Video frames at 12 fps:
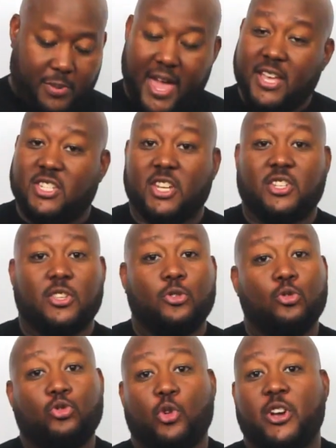Pay attention
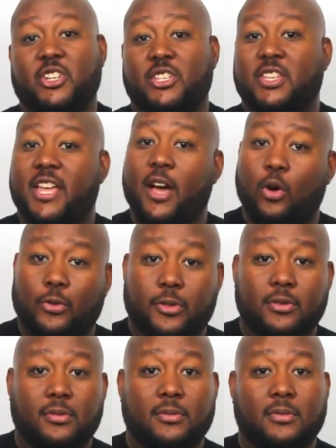to nutrition and
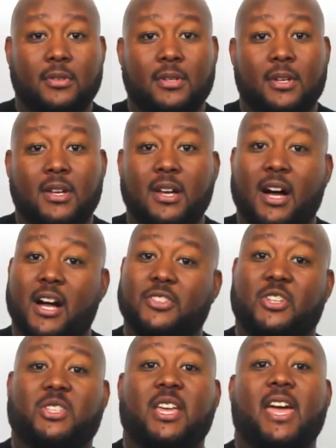health.
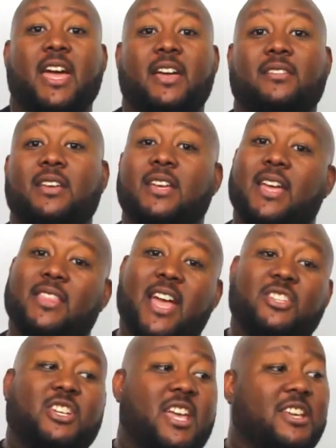Understand and
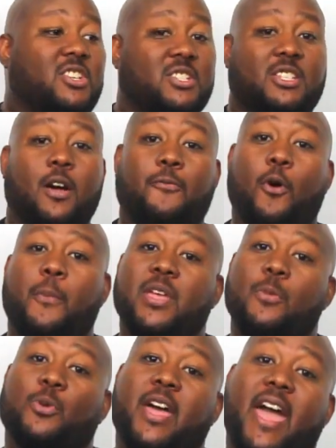educate yourself on
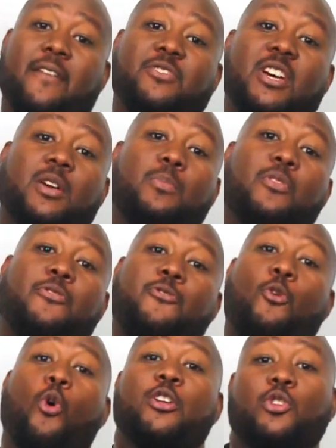people that have done it
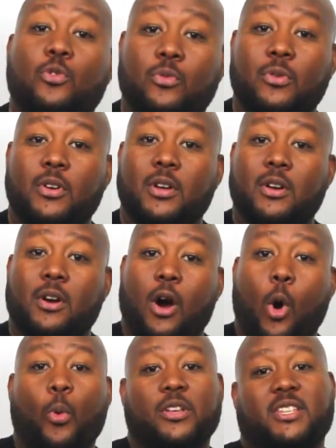before you,
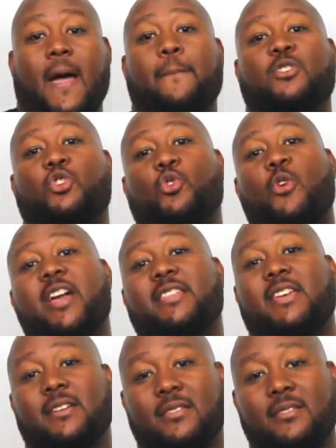on what type of
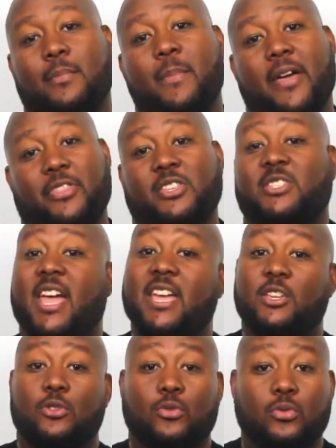training methods they
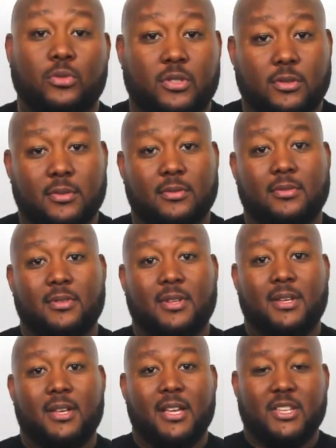used.
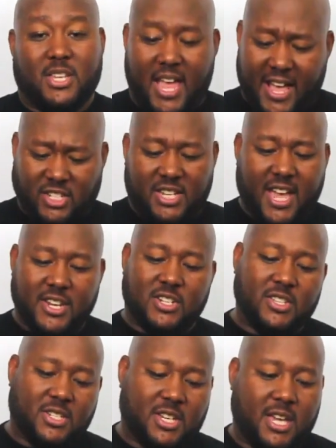See,
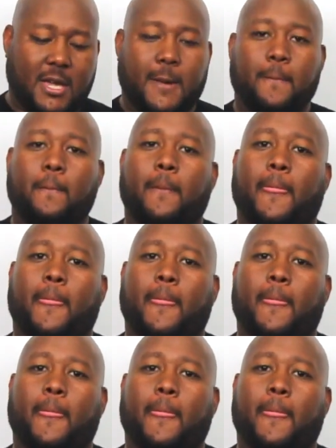education is key.